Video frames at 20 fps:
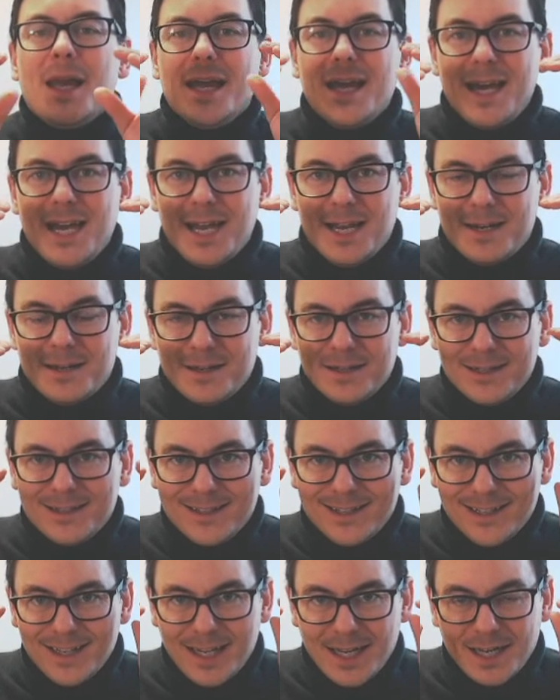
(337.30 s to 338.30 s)
It
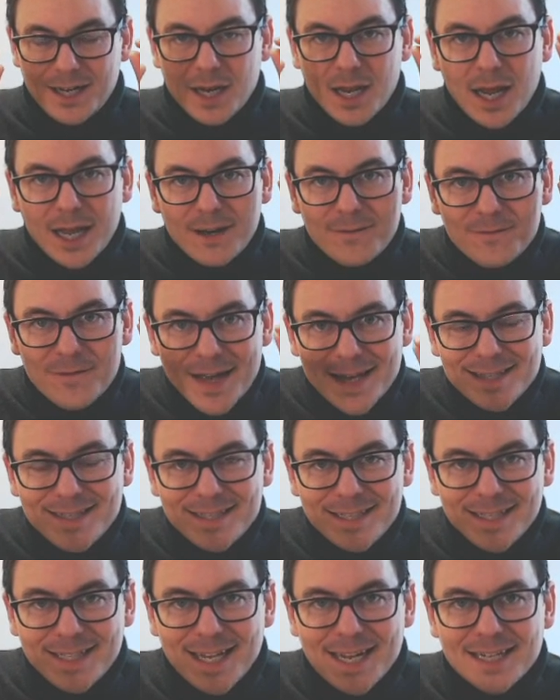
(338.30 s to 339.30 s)
it
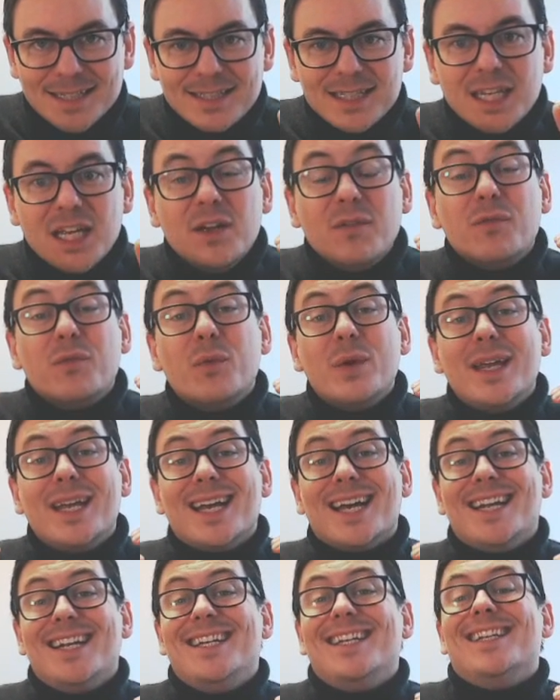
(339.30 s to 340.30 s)
investigates if we
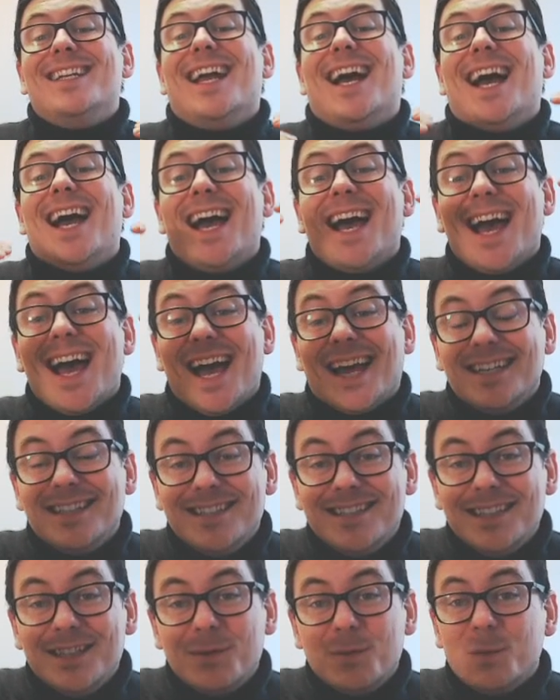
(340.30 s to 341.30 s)
can
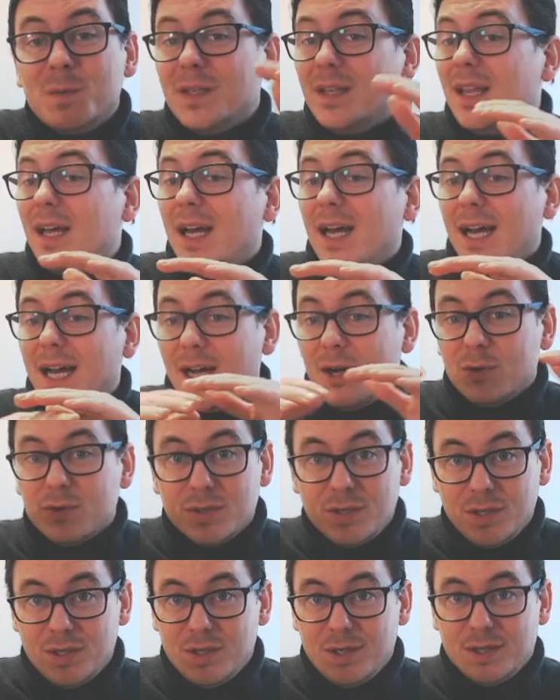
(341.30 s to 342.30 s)
enhance it without
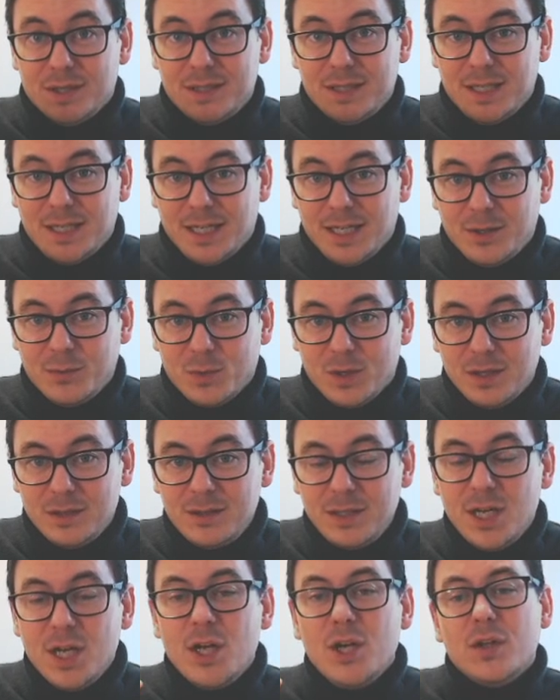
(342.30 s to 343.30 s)
hurting
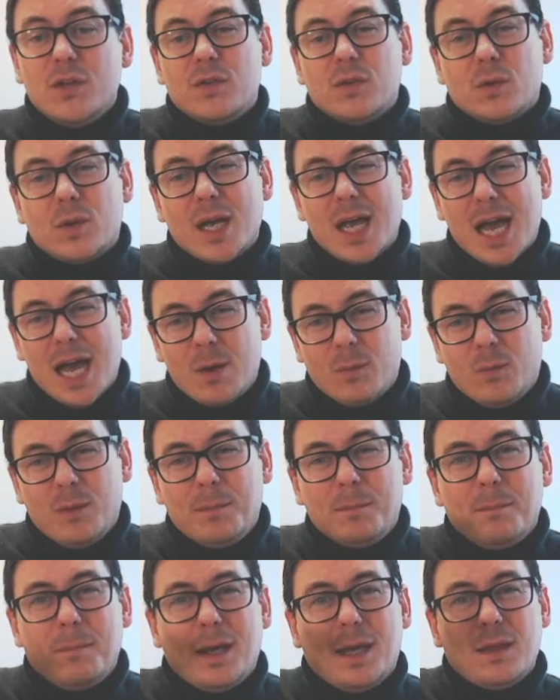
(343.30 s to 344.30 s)
anyone. So can we
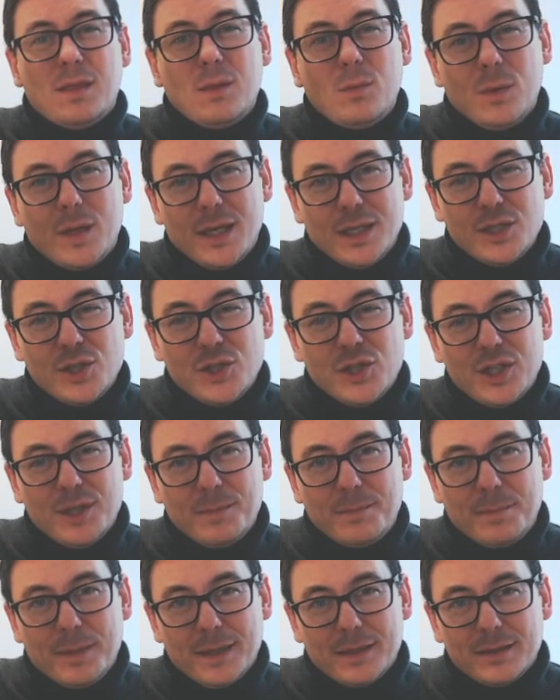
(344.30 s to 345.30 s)
make the
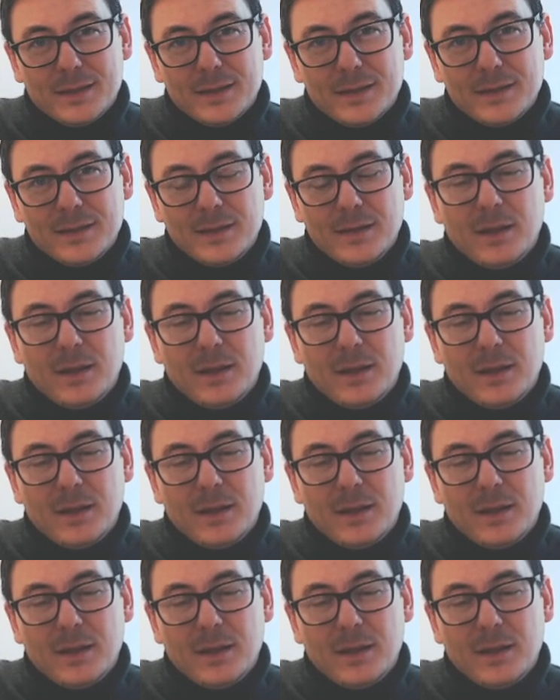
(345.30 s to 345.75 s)
relationship better?